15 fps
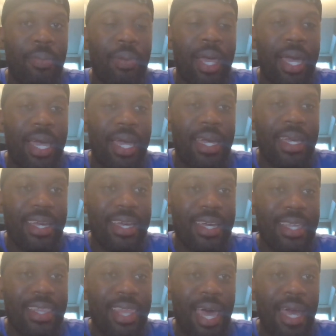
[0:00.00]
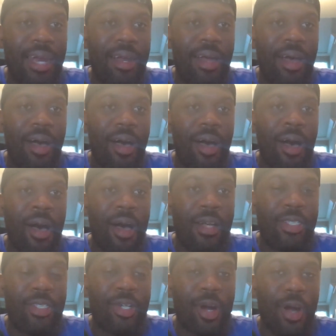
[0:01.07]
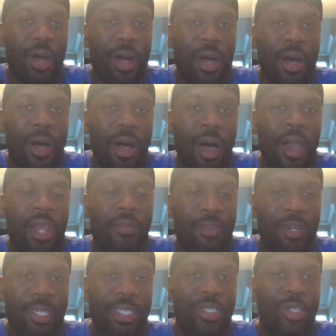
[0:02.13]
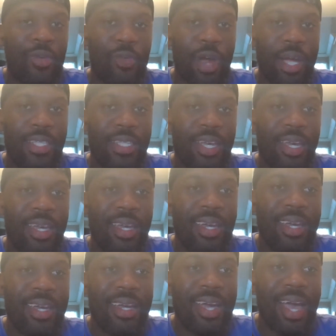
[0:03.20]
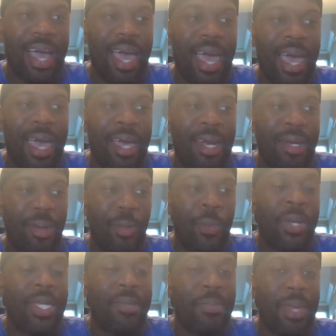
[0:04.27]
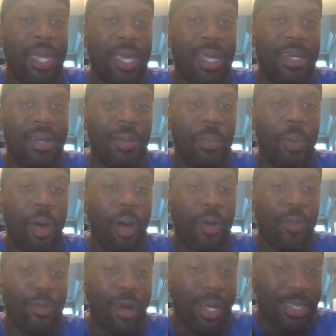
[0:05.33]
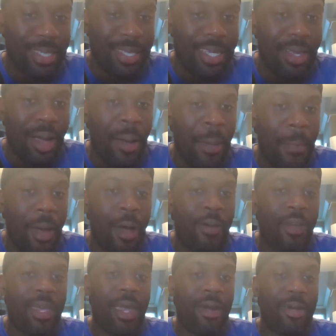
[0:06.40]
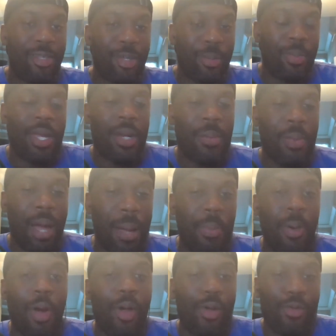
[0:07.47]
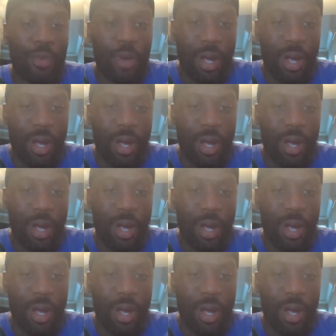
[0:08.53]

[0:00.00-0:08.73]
play that Oliver is directing, and we meet Paul Rudd's a character played by Paul